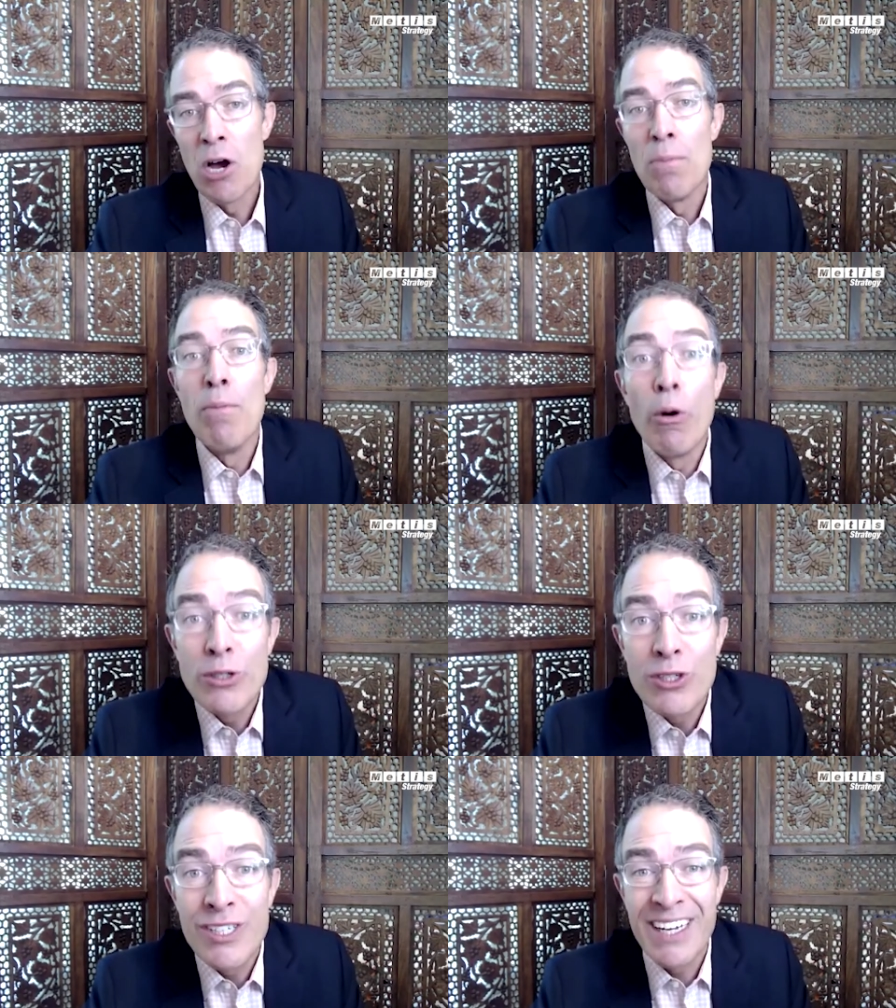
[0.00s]

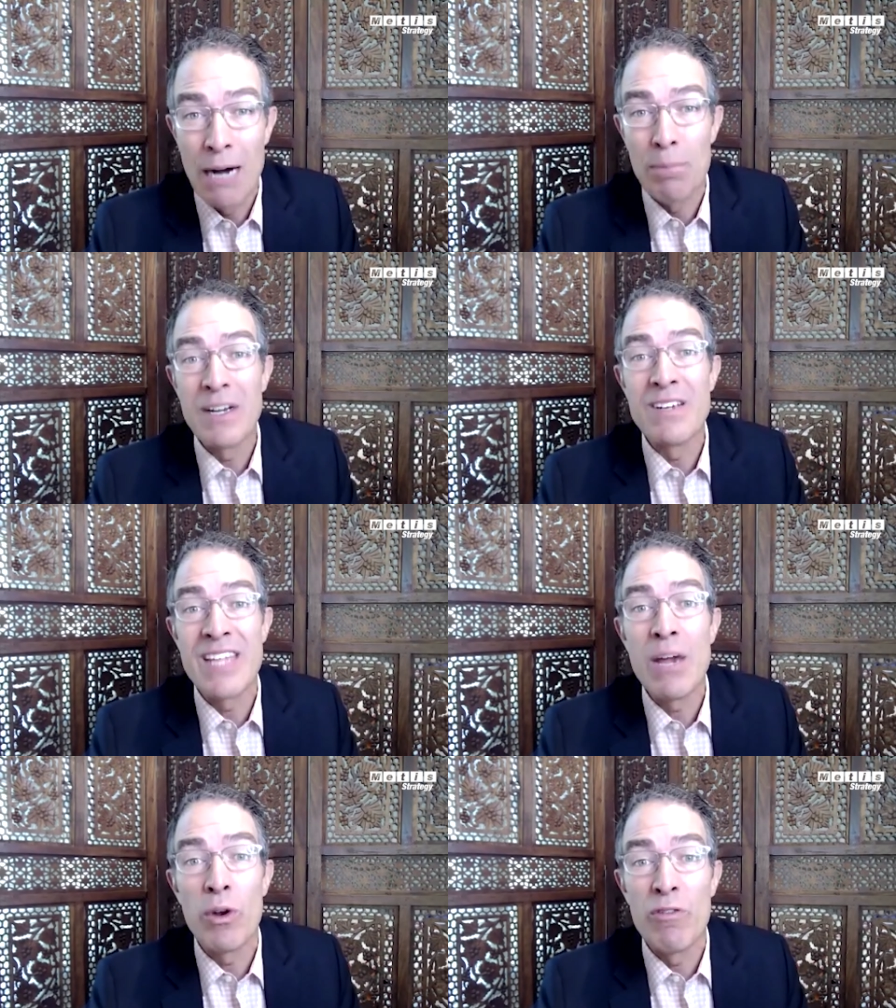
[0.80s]
most uh, companies
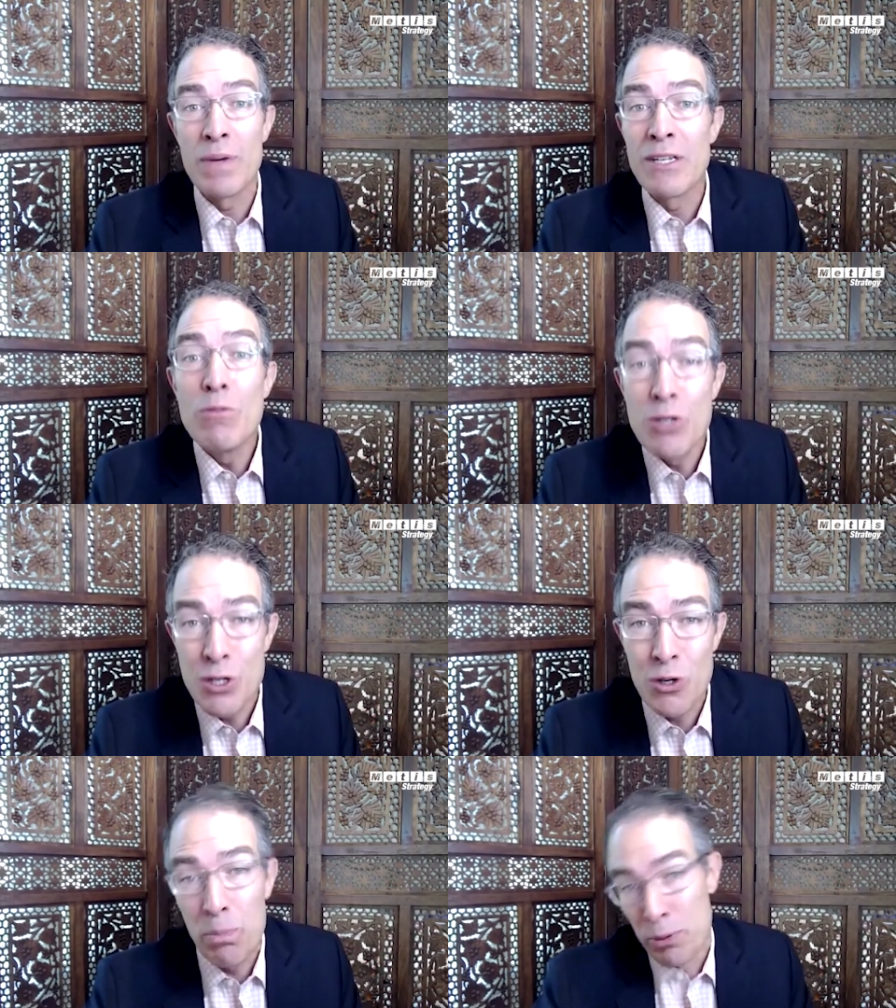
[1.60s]
they would have been used
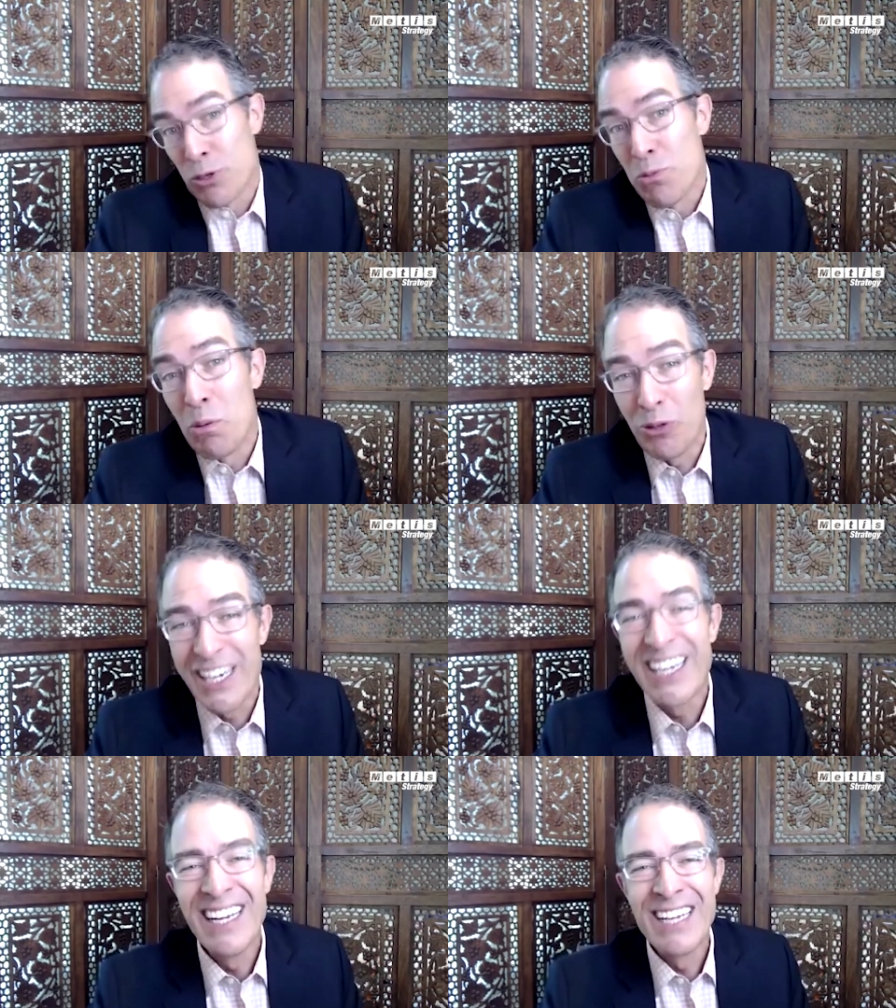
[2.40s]
to,
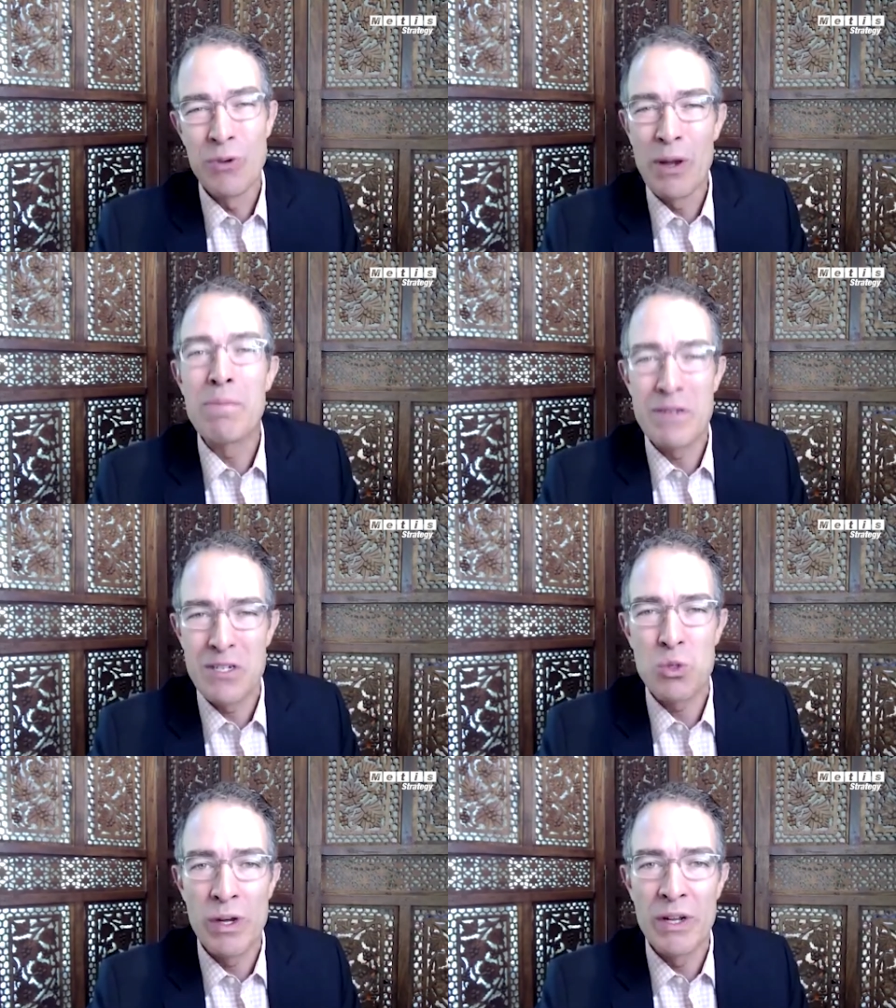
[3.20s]
presumably doing
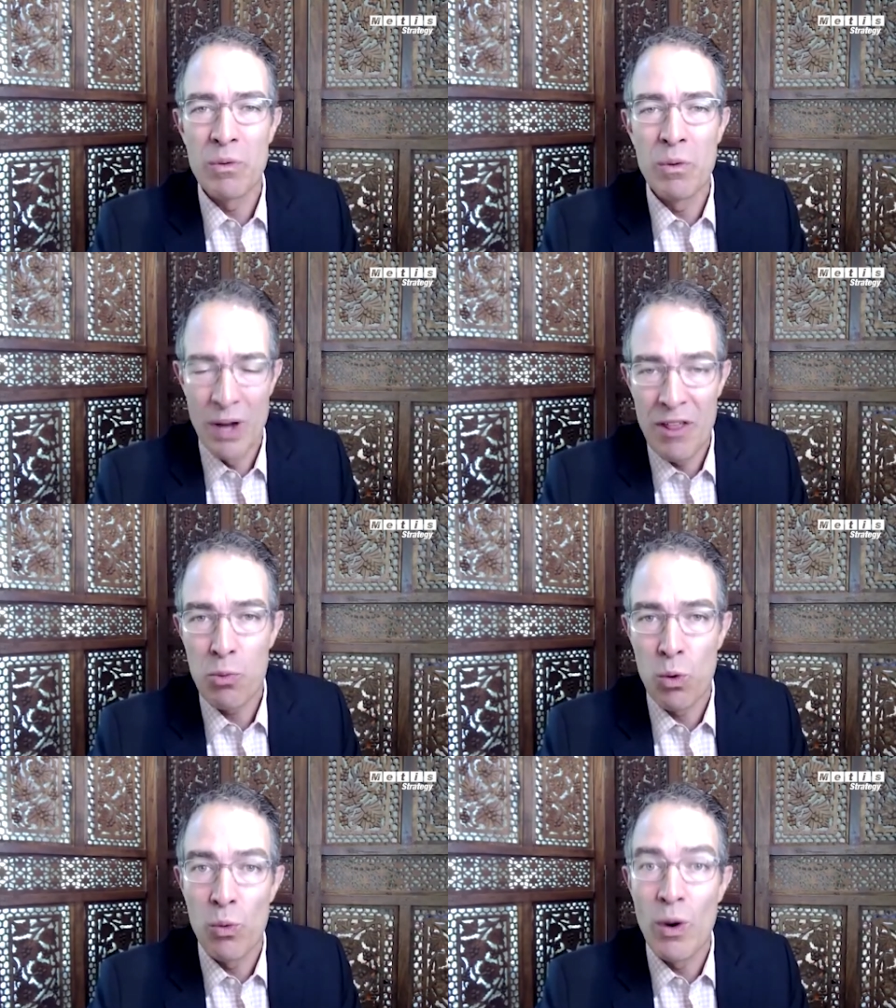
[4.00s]
business when,
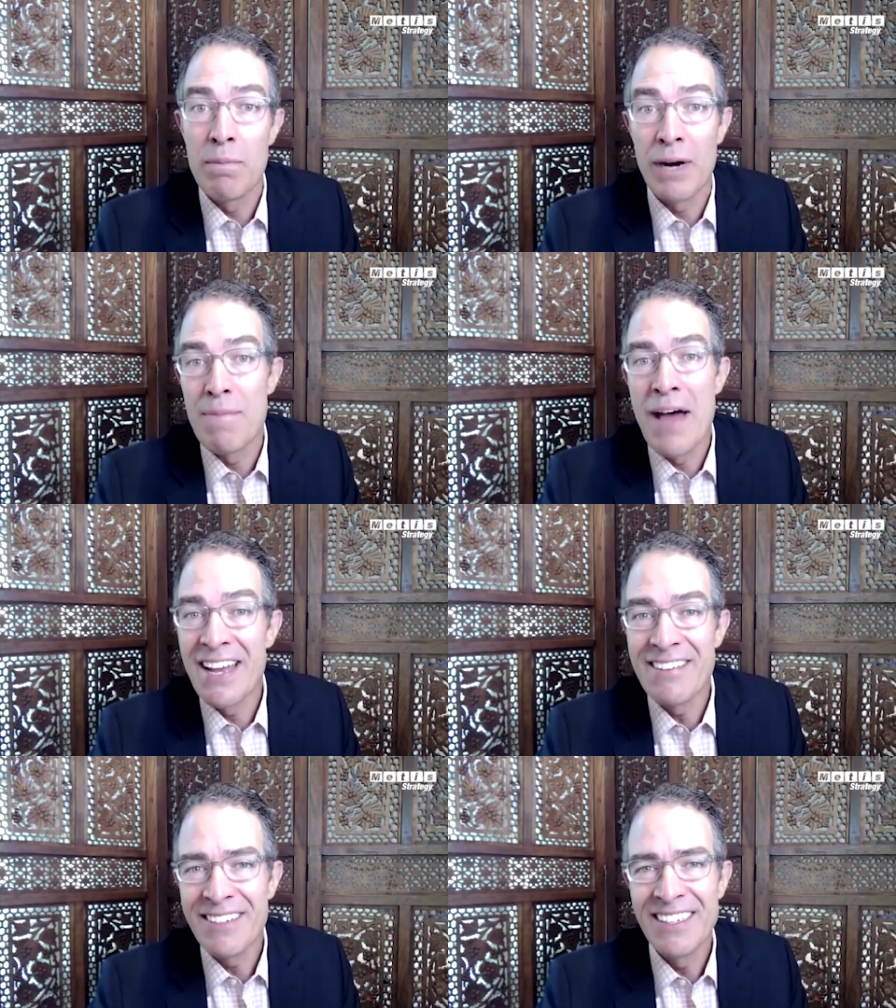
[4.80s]
with, were run by
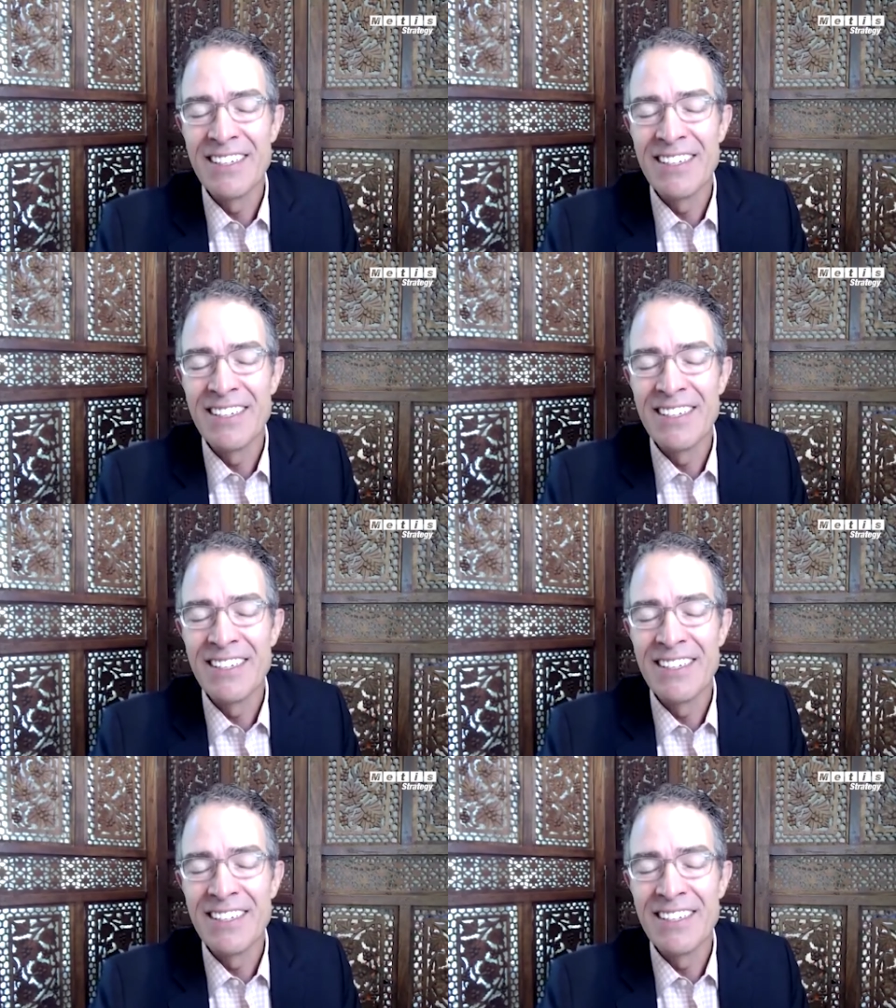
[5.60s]
men?